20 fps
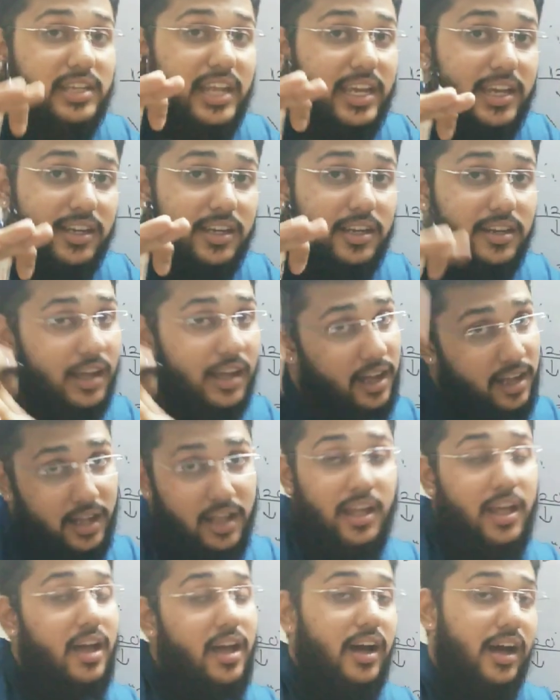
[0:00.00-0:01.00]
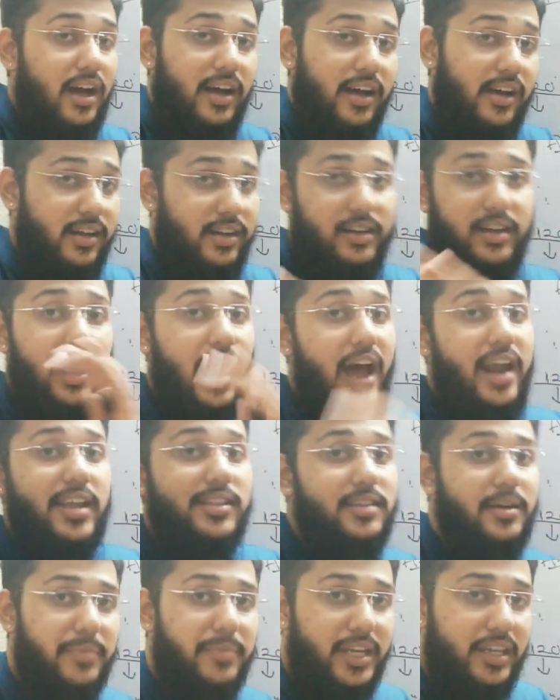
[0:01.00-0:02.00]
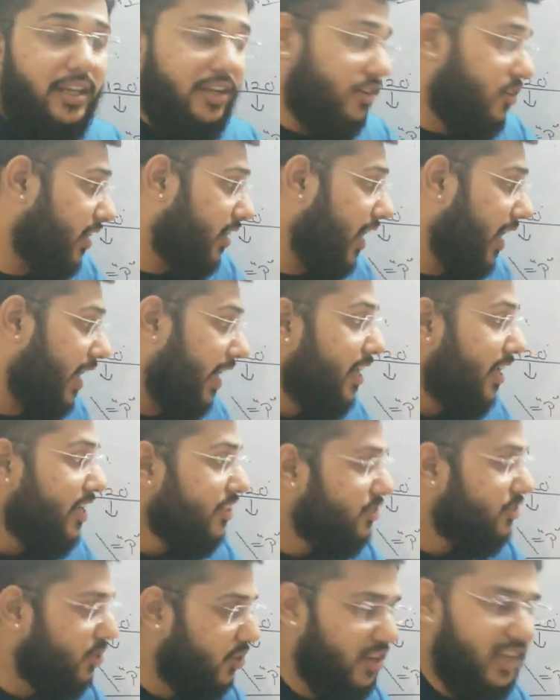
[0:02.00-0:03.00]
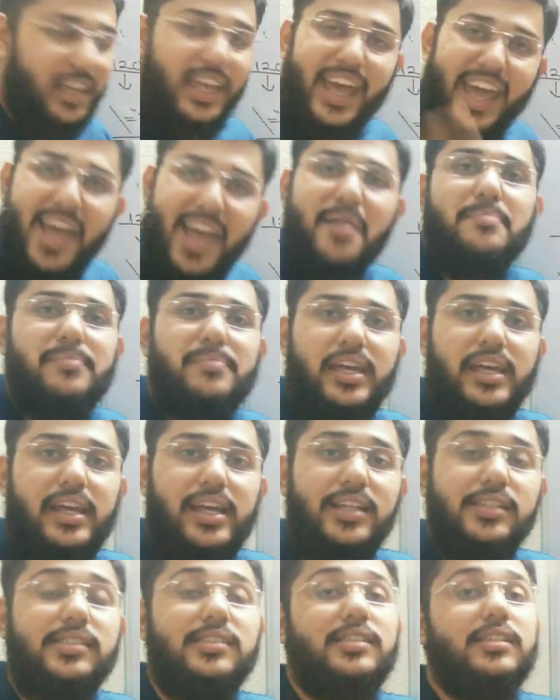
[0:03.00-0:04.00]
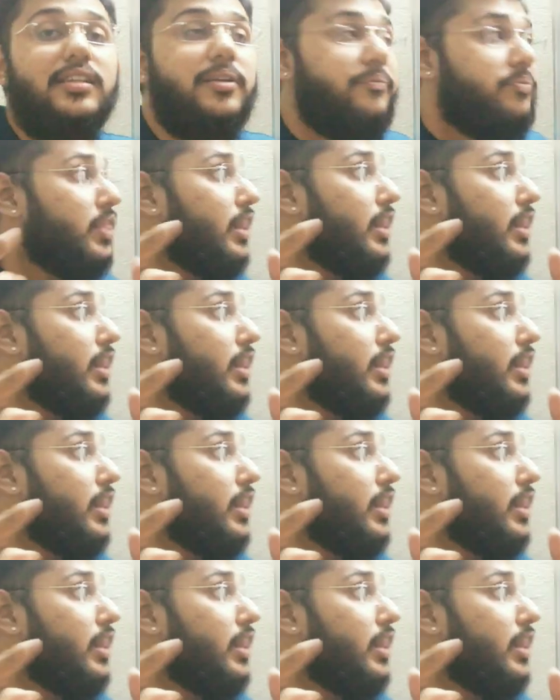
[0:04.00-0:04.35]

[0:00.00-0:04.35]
take it in another meaning, okay? So G means